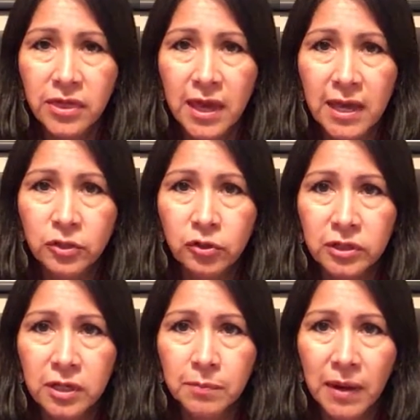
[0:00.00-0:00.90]
they
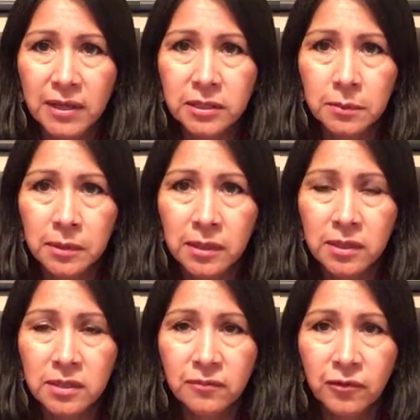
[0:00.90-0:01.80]
entertain
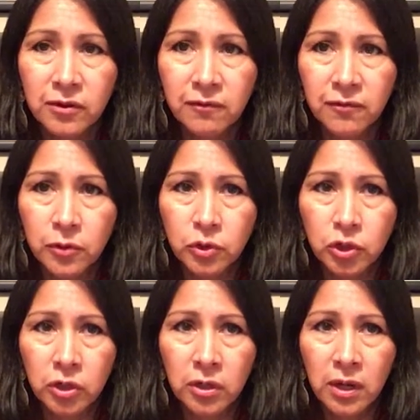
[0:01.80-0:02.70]
possibilities for the
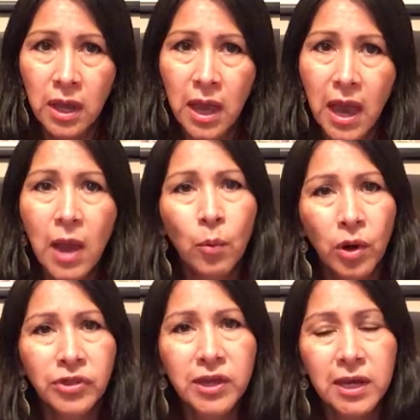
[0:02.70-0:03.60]
future and
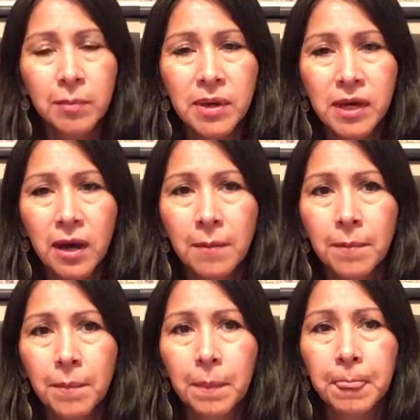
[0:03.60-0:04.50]
what they can
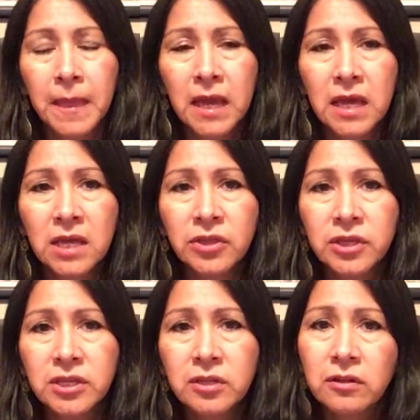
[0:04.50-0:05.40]
become.
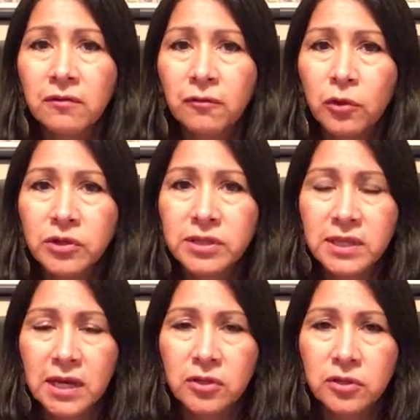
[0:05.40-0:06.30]
These are the 4
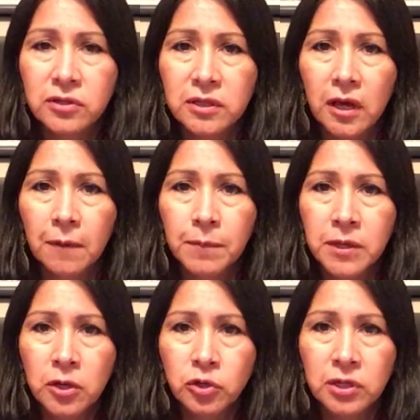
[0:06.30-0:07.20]
stages of
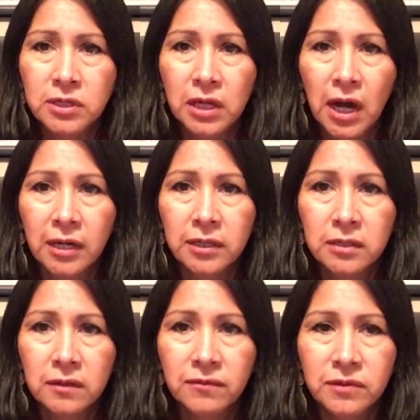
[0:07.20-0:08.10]
Piaget's
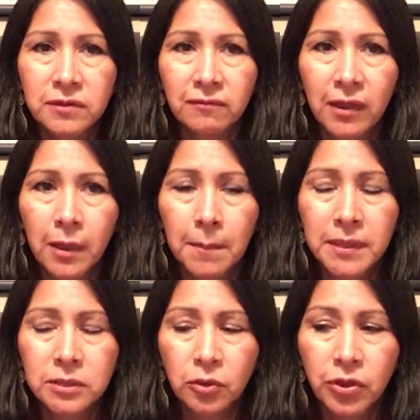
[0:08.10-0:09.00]
cognitive
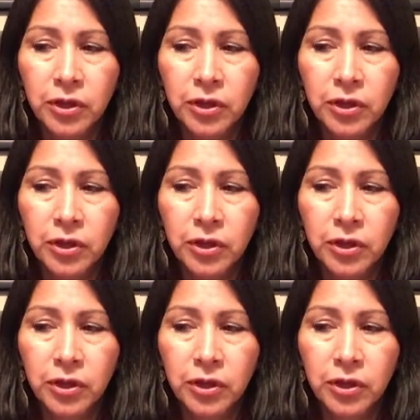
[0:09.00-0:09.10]
developmental